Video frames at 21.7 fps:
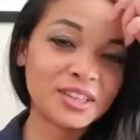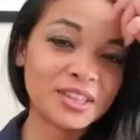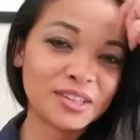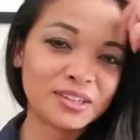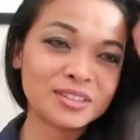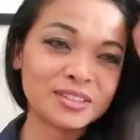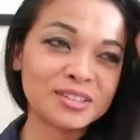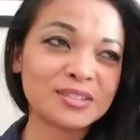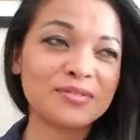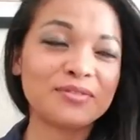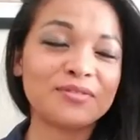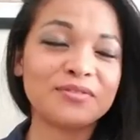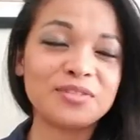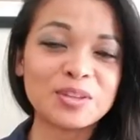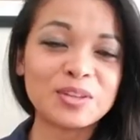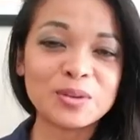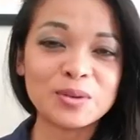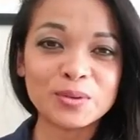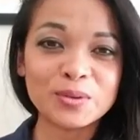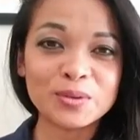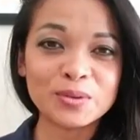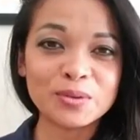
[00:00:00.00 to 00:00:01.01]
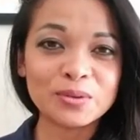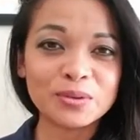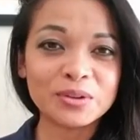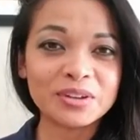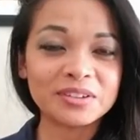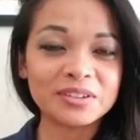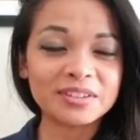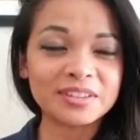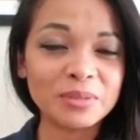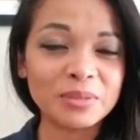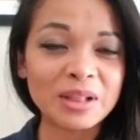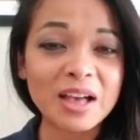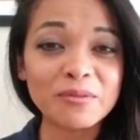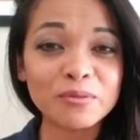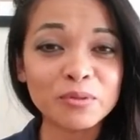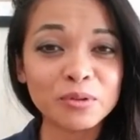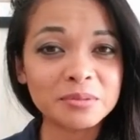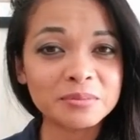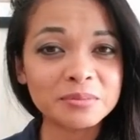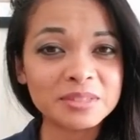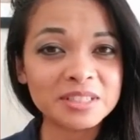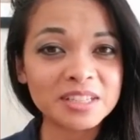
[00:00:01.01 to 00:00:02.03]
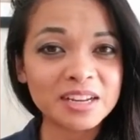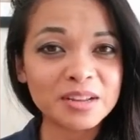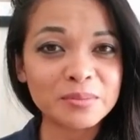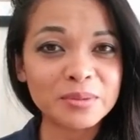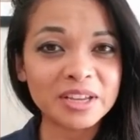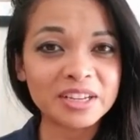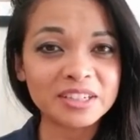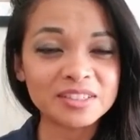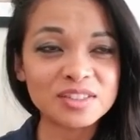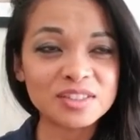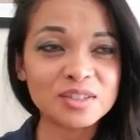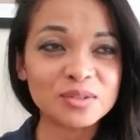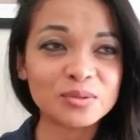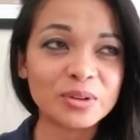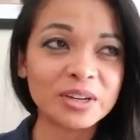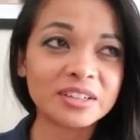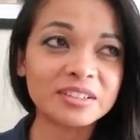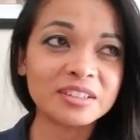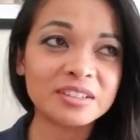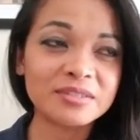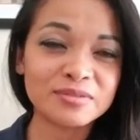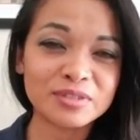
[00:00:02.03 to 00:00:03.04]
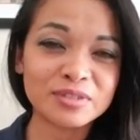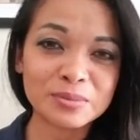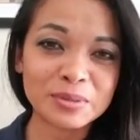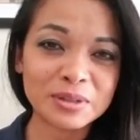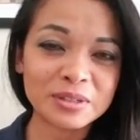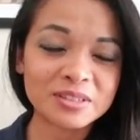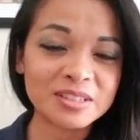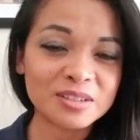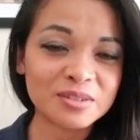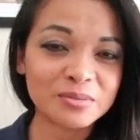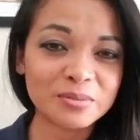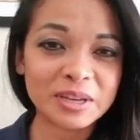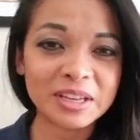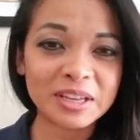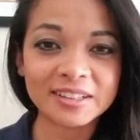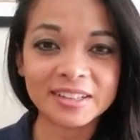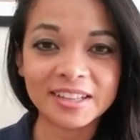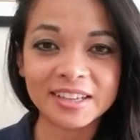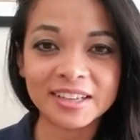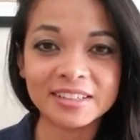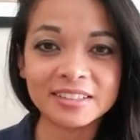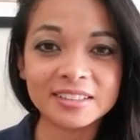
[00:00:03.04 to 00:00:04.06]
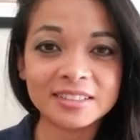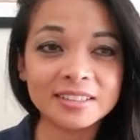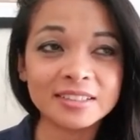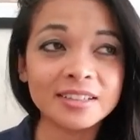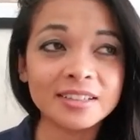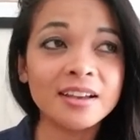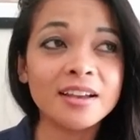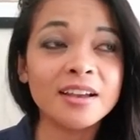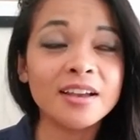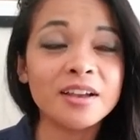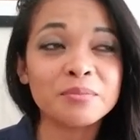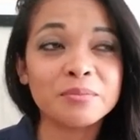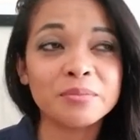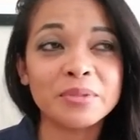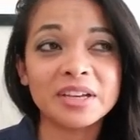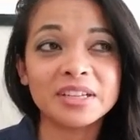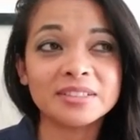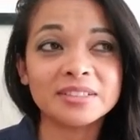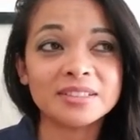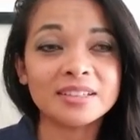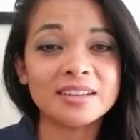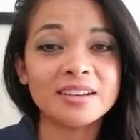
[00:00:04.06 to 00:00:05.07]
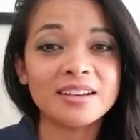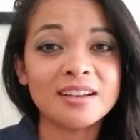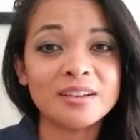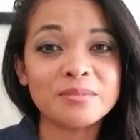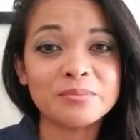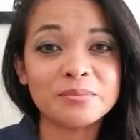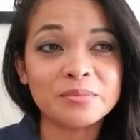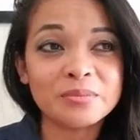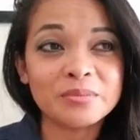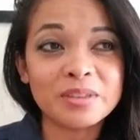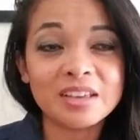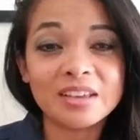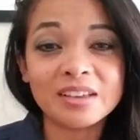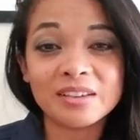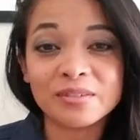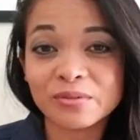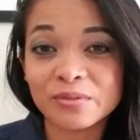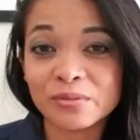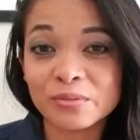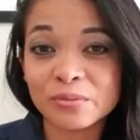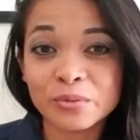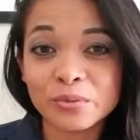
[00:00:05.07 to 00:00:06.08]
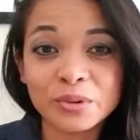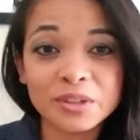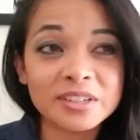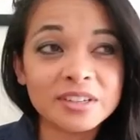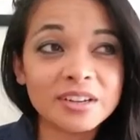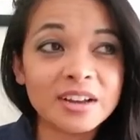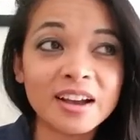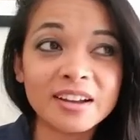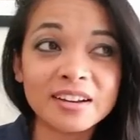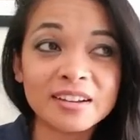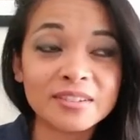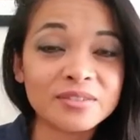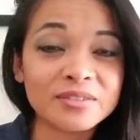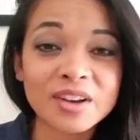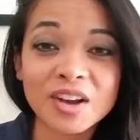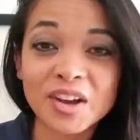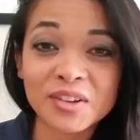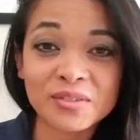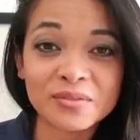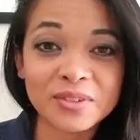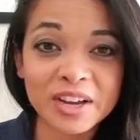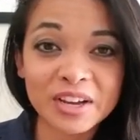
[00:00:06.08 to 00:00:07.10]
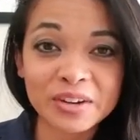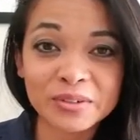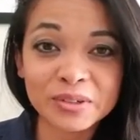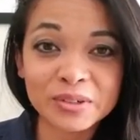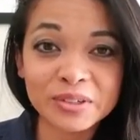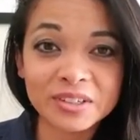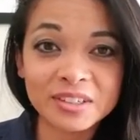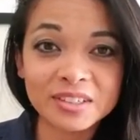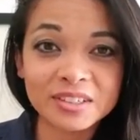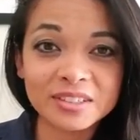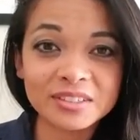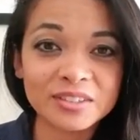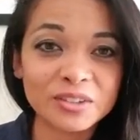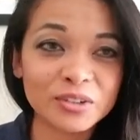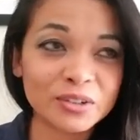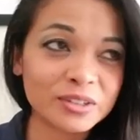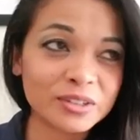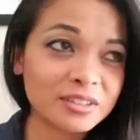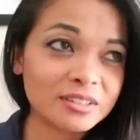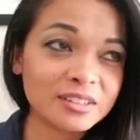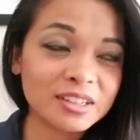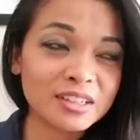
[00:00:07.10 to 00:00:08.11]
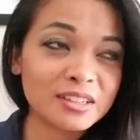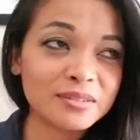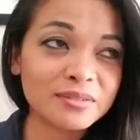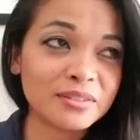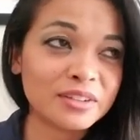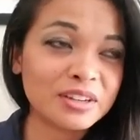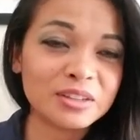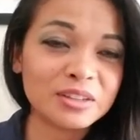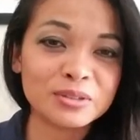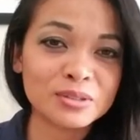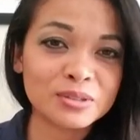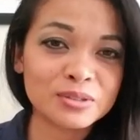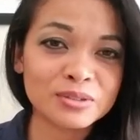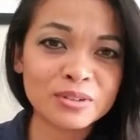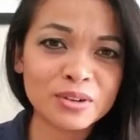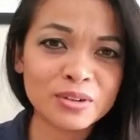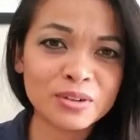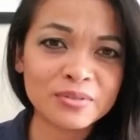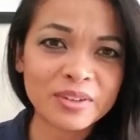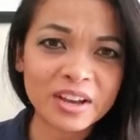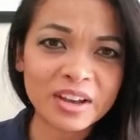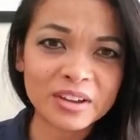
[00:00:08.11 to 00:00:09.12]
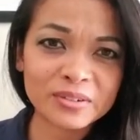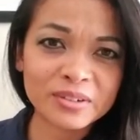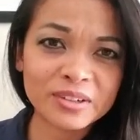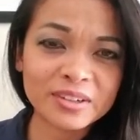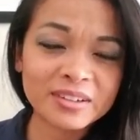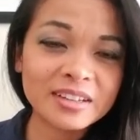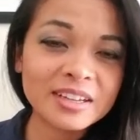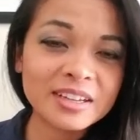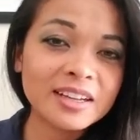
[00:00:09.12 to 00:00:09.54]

There's a few platforms that I manage directly for some of my clients, but it would not have gone viral, or none of the videos would go viral,